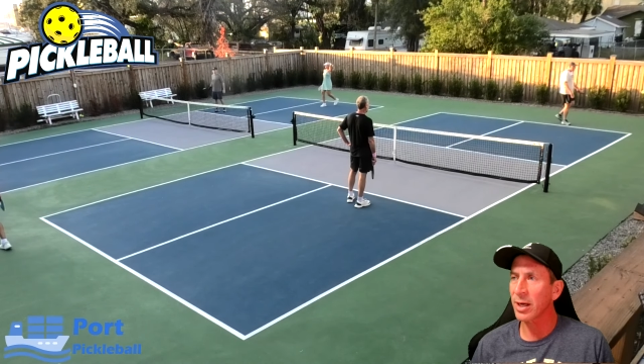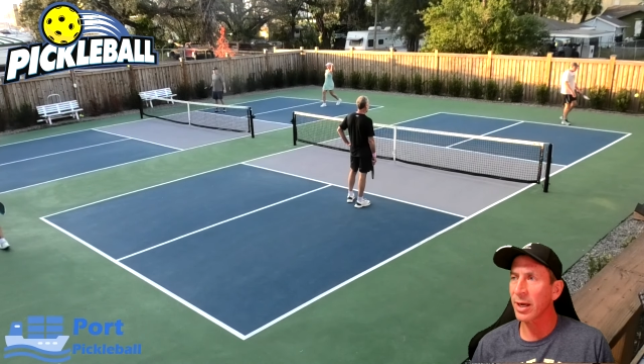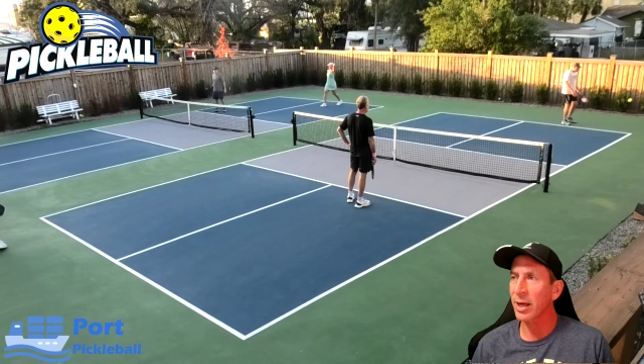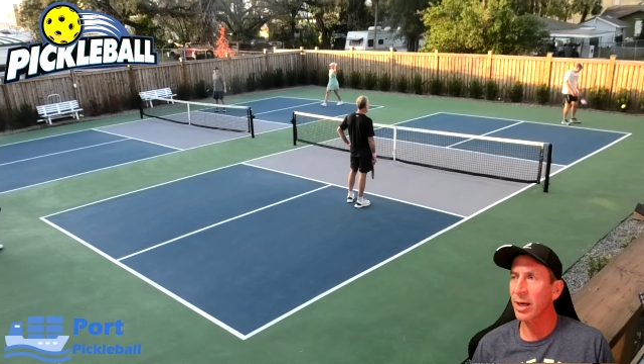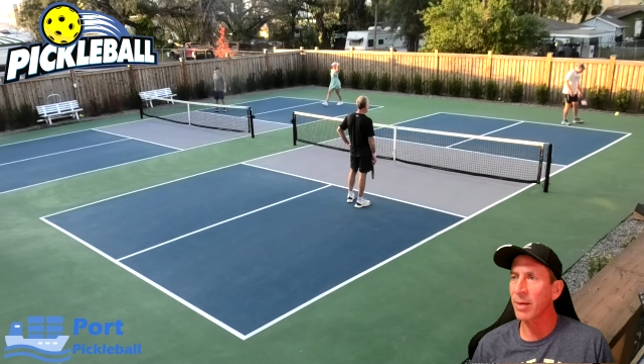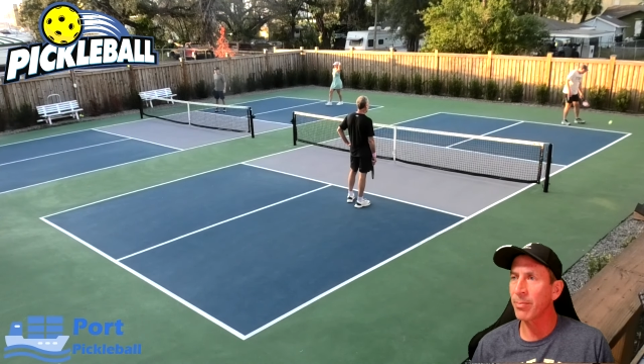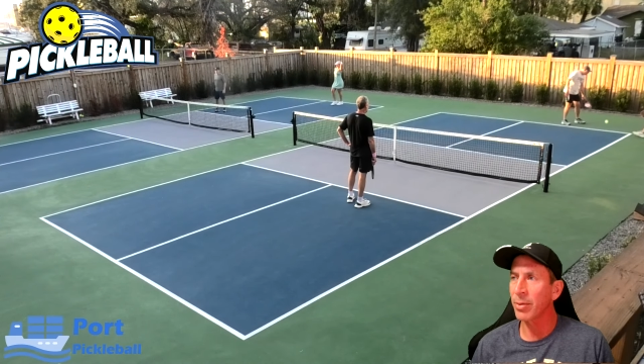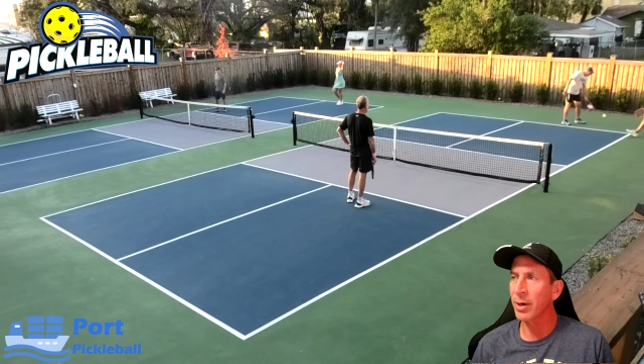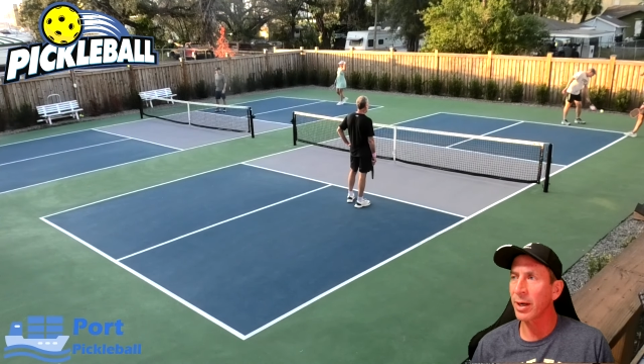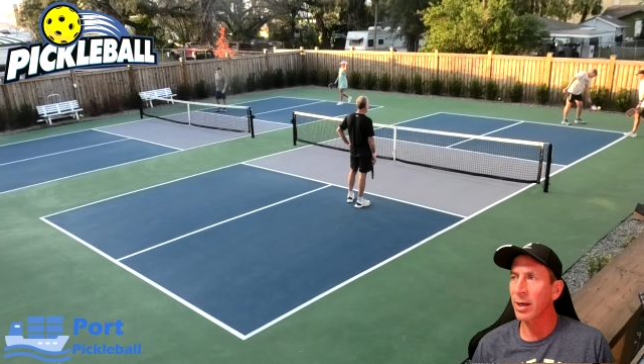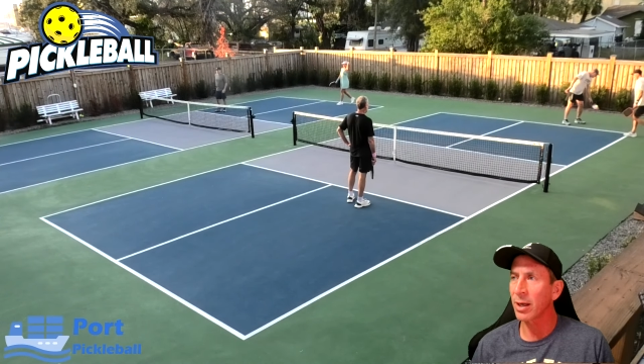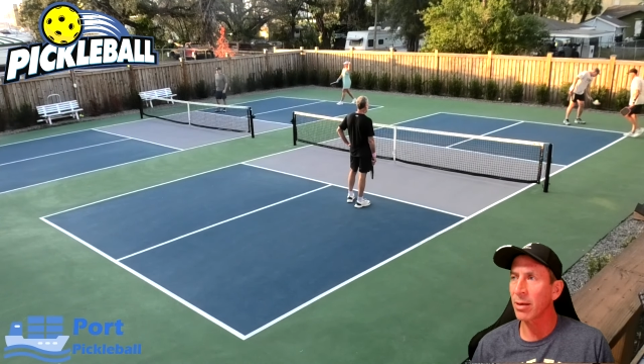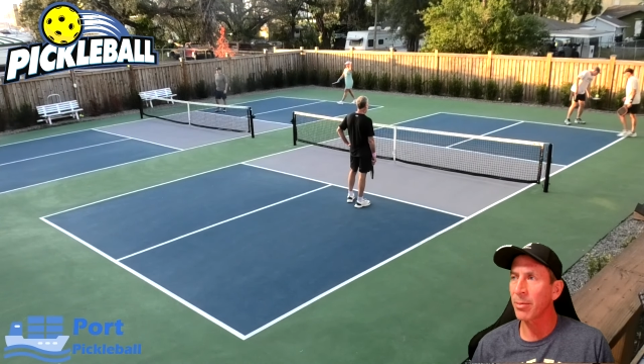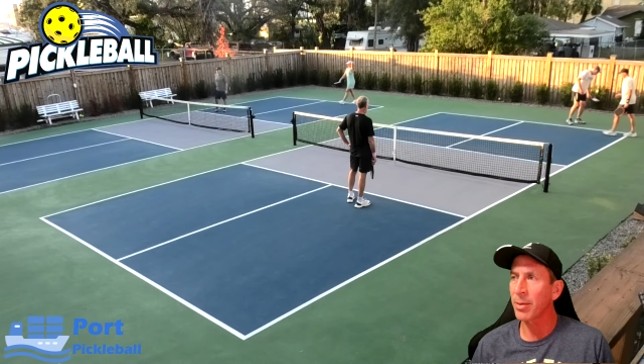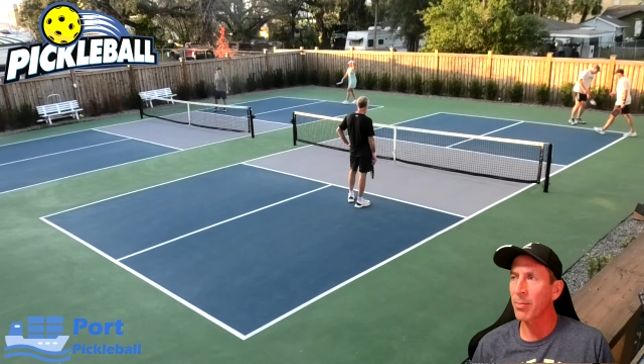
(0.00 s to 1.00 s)
I got to bring it a
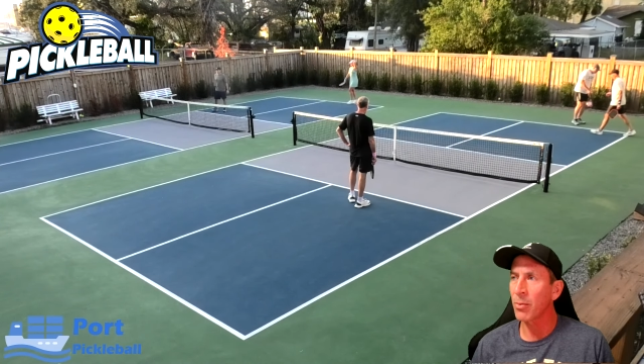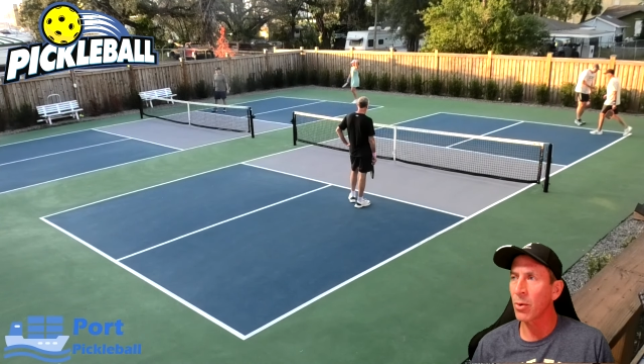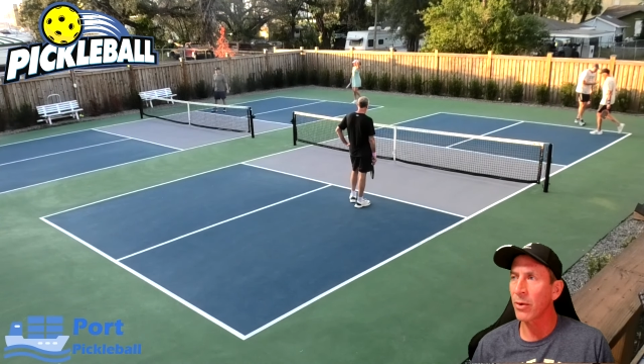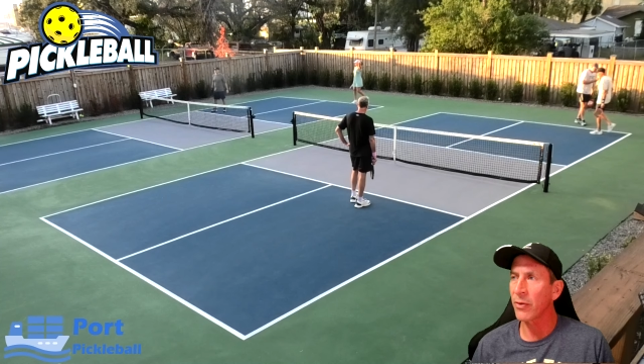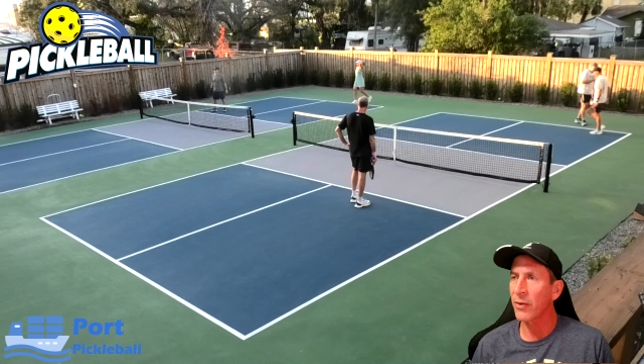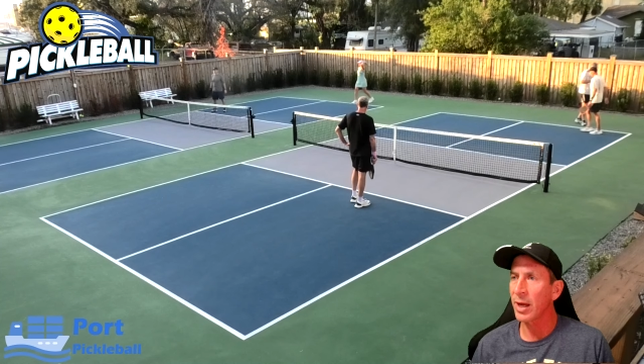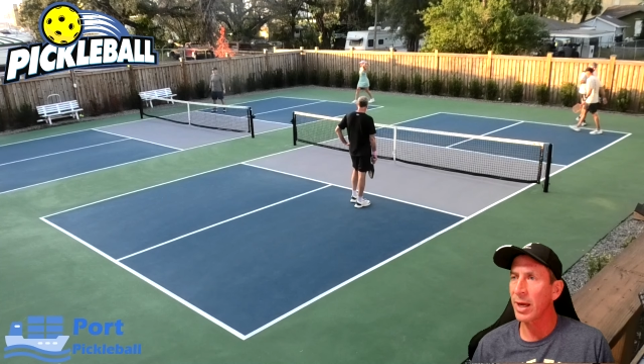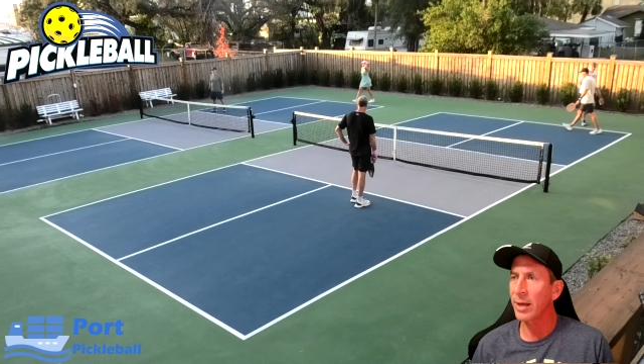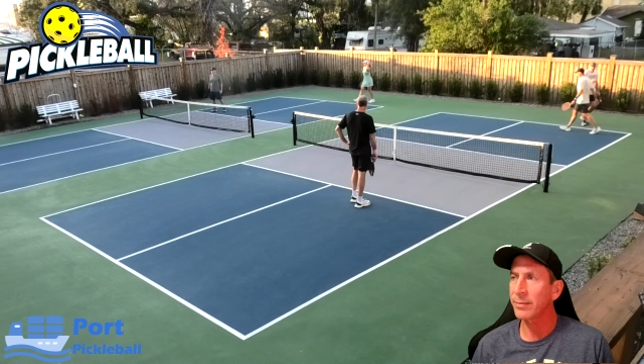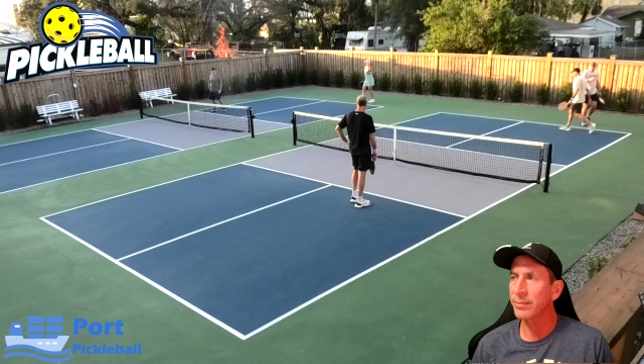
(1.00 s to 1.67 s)
little bit more than that.